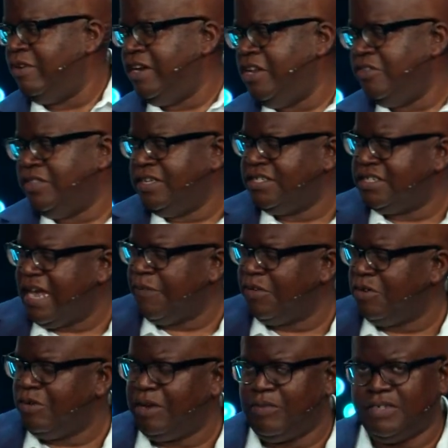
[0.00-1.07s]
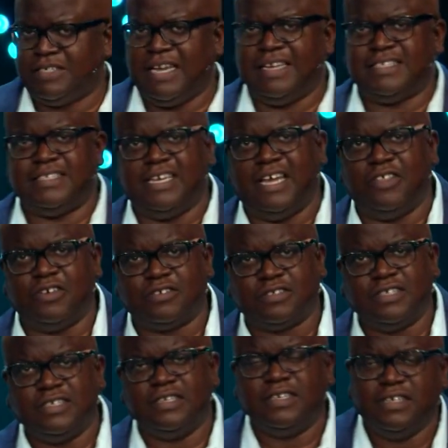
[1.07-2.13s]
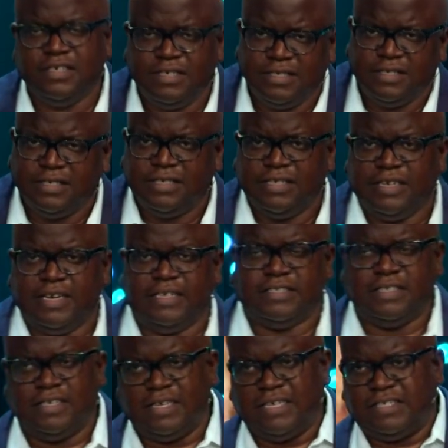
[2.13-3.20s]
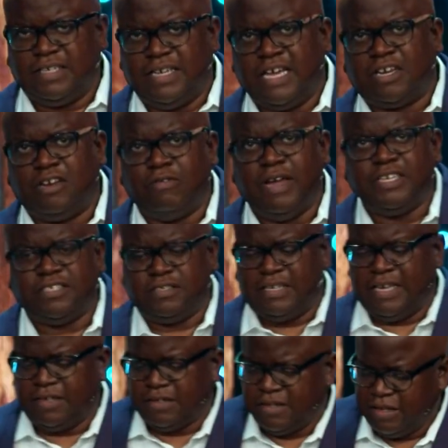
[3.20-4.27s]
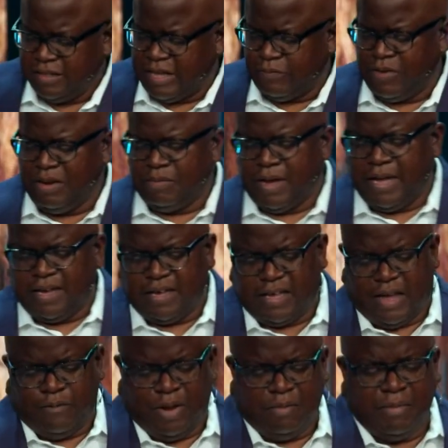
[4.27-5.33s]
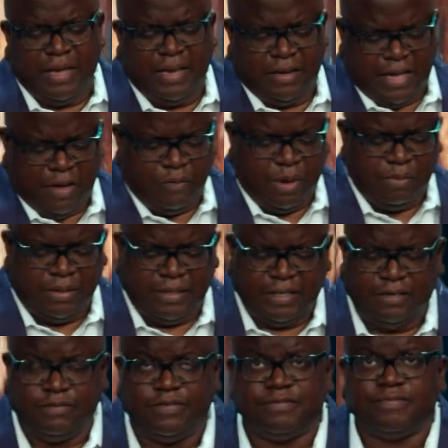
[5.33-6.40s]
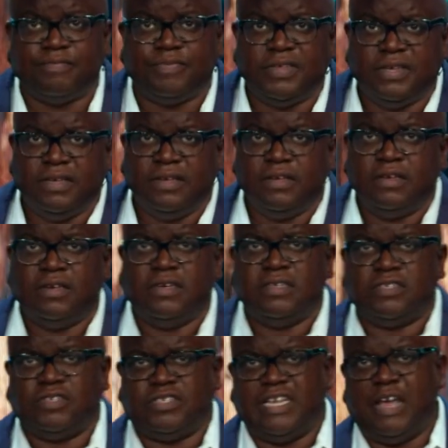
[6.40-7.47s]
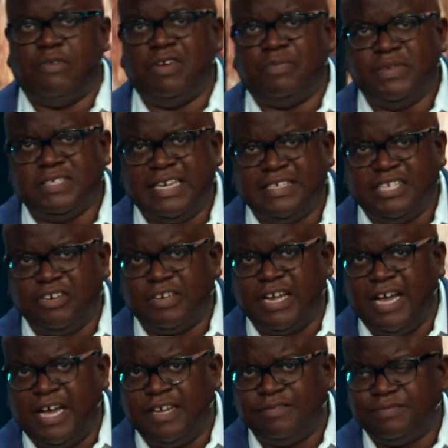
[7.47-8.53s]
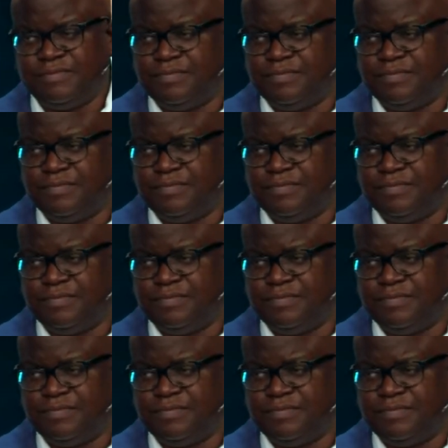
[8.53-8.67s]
we do this every week. We say it together. It's a declaration that we make and we mean and we believe. So say it with me. Say, Dear God,